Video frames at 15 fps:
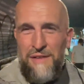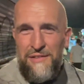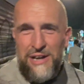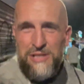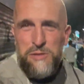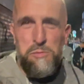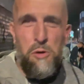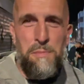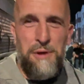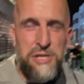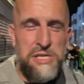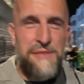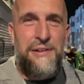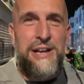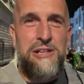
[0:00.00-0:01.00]
I've had a small
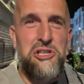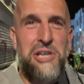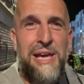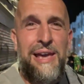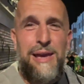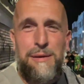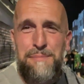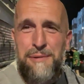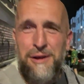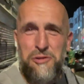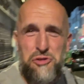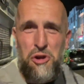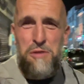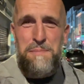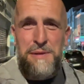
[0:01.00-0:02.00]
burst of energy here, but
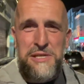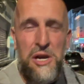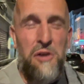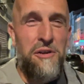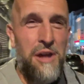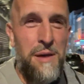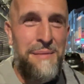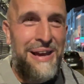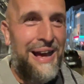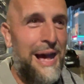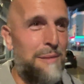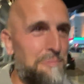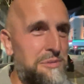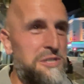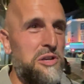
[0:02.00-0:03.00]
truth be told, I'm
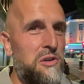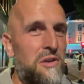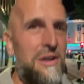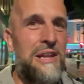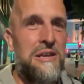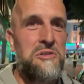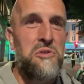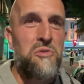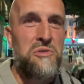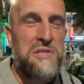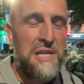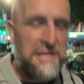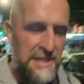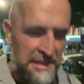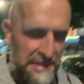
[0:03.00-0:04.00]
absolutely exhausted.